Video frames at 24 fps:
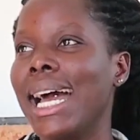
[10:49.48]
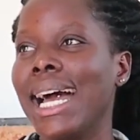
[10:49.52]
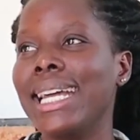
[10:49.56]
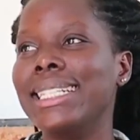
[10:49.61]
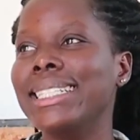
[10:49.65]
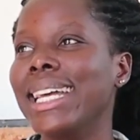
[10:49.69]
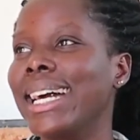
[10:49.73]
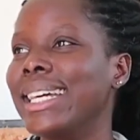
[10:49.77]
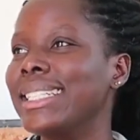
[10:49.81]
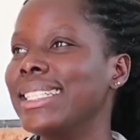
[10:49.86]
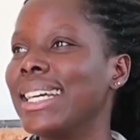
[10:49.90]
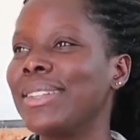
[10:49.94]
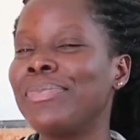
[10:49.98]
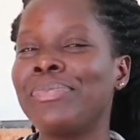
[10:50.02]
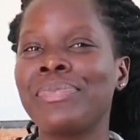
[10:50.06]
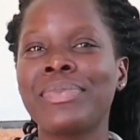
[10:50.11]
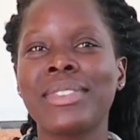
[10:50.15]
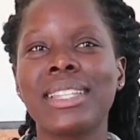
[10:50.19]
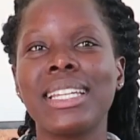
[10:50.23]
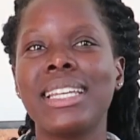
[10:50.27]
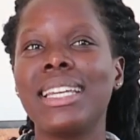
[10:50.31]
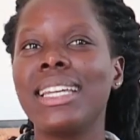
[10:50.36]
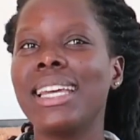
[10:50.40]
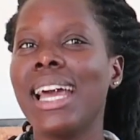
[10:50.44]
No refunds,
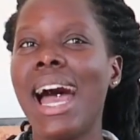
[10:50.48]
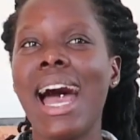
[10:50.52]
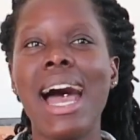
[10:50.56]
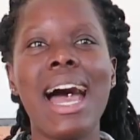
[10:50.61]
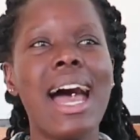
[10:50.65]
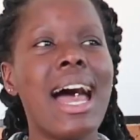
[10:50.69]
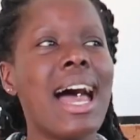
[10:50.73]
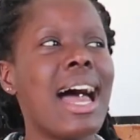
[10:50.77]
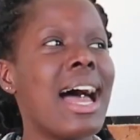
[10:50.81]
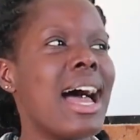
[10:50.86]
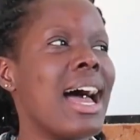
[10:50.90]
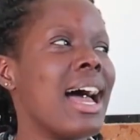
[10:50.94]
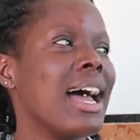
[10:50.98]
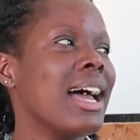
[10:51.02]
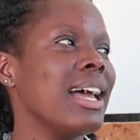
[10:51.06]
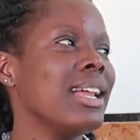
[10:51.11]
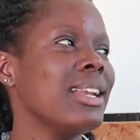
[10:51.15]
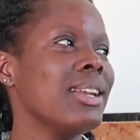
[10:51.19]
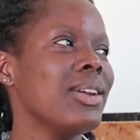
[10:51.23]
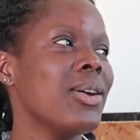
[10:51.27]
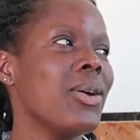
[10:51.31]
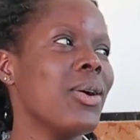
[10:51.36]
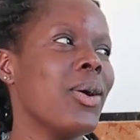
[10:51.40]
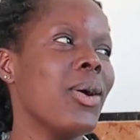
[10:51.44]
no nothing.
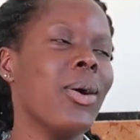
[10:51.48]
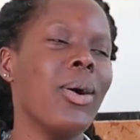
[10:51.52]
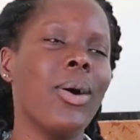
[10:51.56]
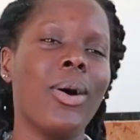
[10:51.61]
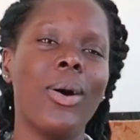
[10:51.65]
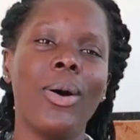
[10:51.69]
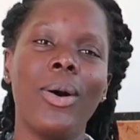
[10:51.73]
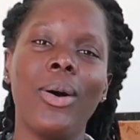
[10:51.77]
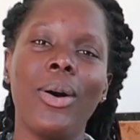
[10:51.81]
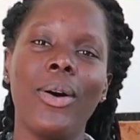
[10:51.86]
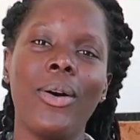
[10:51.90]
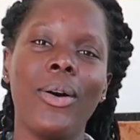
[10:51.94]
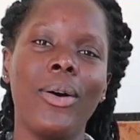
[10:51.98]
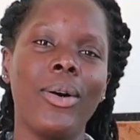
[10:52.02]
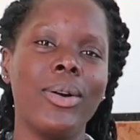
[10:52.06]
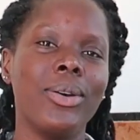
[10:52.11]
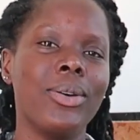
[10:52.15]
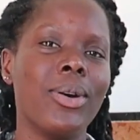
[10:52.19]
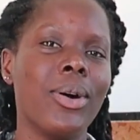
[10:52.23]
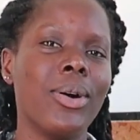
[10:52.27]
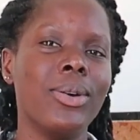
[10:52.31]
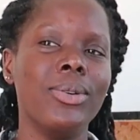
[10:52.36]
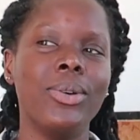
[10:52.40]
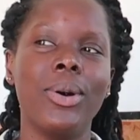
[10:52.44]
We're already here.
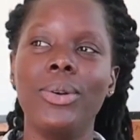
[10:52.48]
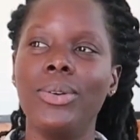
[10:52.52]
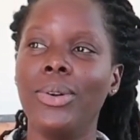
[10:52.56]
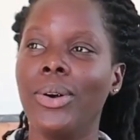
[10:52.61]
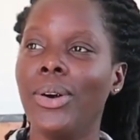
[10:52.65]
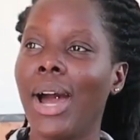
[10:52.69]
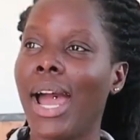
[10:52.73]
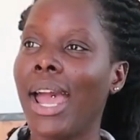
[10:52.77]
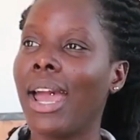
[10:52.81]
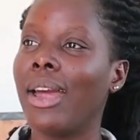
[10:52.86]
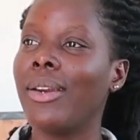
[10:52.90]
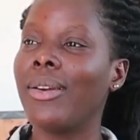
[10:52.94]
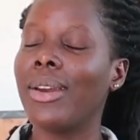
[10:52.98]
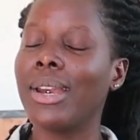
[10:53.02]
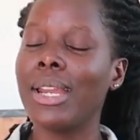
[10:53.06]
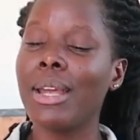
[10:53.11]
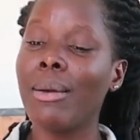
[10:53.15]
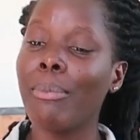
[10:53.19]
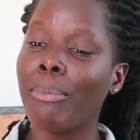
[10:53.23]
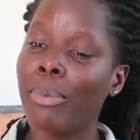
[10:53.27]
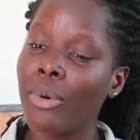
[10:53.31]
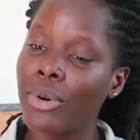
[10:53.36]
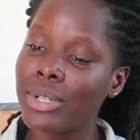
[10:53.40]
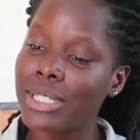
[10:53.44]
No. I
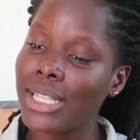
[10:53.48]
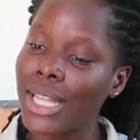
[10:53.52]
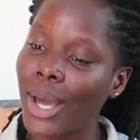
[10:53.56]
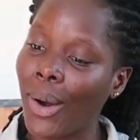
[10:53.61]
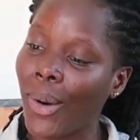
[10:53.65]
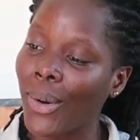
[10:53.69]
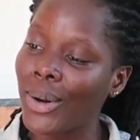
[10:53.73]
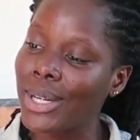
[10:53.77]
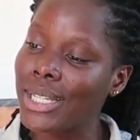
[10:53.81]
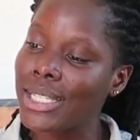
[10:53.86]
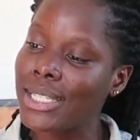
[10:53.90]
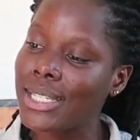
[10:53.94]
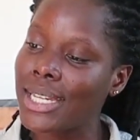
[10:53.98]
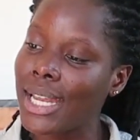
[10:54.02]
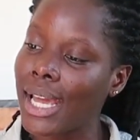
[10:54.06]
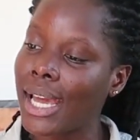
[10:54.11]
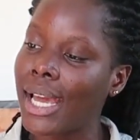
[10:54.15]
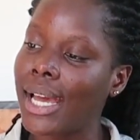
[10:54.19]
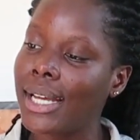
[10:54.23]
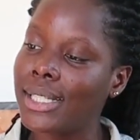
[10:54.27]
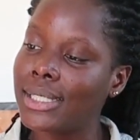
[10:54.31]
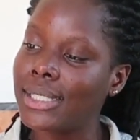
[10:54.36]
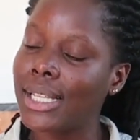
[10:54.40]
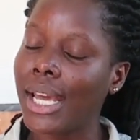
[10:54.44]
already booked the
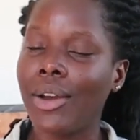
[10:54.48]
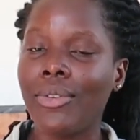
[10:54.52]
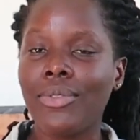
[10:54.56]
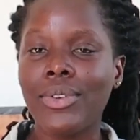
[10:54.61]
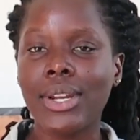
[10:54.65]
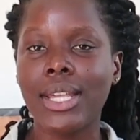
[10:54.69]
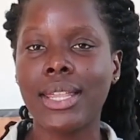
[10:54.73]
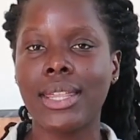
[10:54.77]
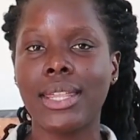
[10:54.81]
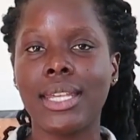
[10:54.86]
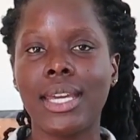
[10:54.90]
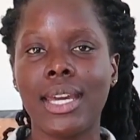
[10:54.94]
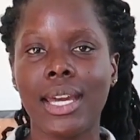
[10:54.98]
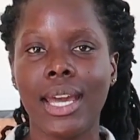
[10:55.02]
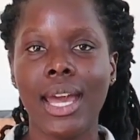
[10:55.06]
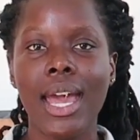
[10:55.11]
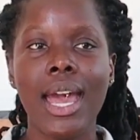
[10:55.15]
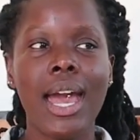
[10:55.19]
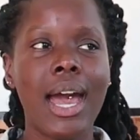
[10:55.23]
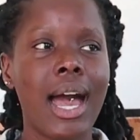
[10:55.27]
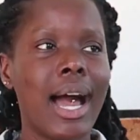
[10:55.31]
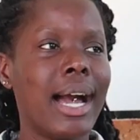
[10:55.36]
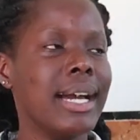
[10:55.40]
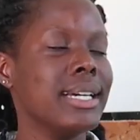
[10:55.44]
hotel, everything.
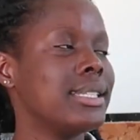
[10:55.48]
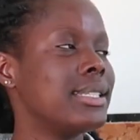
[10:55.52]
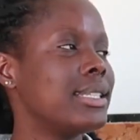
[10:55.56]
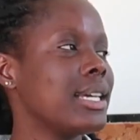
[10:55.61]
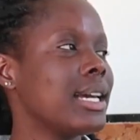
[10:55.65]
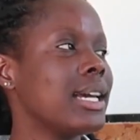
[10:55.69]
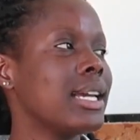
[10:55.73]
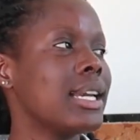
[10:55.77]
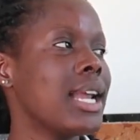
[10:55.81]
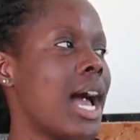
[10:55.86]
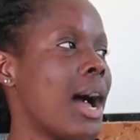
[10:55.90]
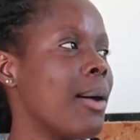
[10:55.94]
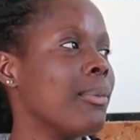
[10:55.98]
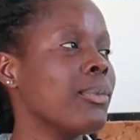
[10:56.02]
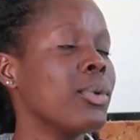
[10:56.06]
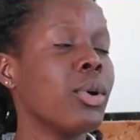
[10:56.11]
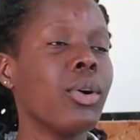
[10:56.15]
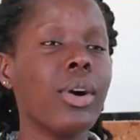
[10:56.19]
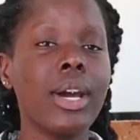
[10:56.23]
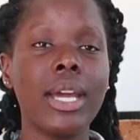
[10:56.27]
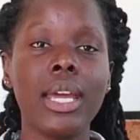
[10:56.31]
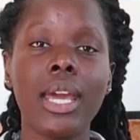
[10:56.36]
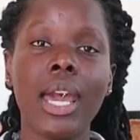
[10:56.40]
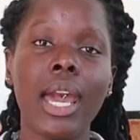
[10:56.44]
I said I'm
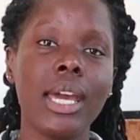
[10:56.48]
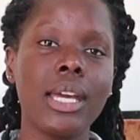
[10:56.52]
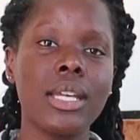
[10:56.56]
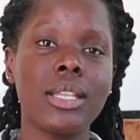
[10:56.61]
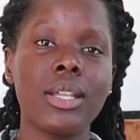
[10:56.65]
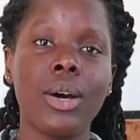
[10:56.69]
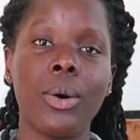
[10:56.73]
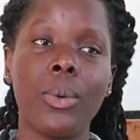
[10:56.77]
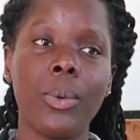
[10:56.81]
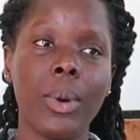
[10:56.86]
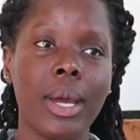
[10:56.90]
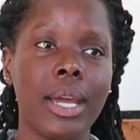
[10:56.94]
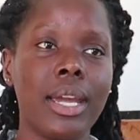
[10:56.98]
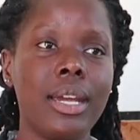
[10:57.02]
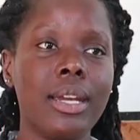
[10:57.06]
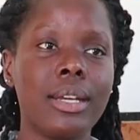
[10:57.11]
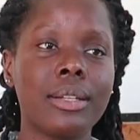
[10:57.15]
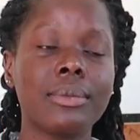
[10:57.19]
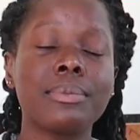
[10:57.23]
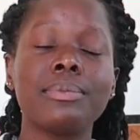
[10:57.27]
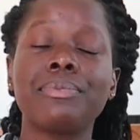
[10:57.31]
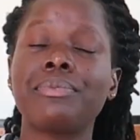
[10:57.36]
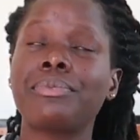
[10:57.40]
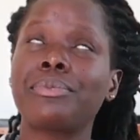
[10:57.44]
going either
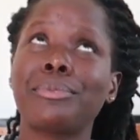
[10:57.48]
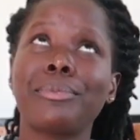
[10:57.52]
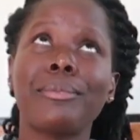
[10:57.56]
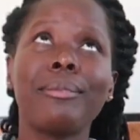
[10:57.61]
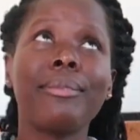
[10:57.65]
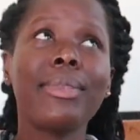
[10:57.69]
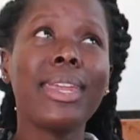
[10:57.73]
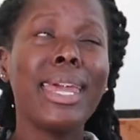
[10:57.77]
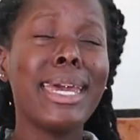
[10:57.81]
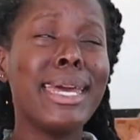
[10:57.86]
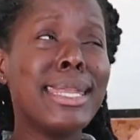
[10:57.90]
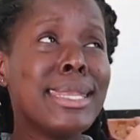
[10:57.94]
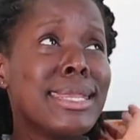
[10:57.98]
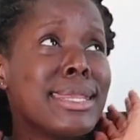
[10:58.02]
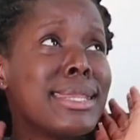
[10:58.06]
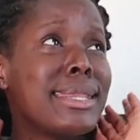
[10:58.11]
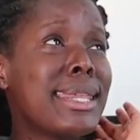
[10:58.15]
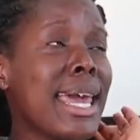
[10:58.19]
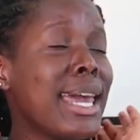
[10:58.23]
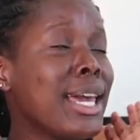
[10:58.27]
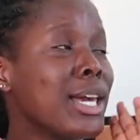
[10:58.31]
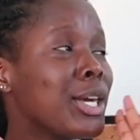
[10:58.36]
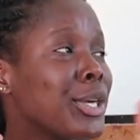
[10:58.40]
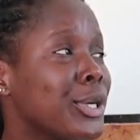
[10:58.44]
way, and
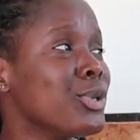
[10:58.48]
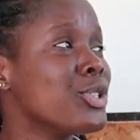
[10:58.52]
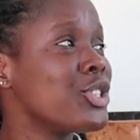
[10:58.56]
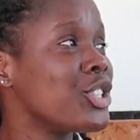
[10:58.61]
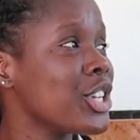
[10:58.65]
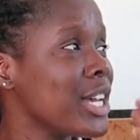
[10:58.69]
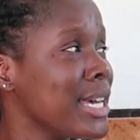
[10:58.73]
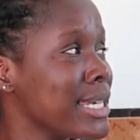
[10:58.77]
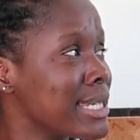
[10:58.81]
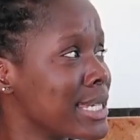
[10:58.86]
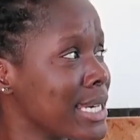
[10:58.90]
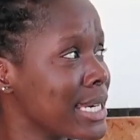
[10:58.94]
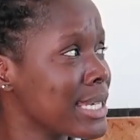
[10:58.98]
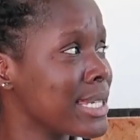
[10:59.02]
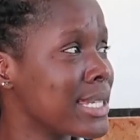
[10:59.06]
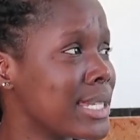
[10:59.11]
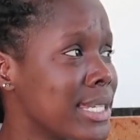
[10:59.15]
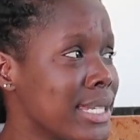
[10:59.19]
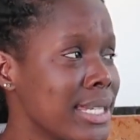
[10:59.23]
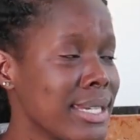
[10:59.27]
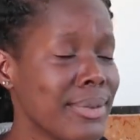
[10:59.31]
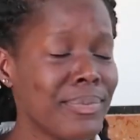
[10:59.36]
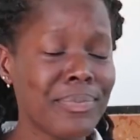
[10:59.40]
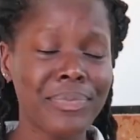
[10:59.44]
thank you, Jesus.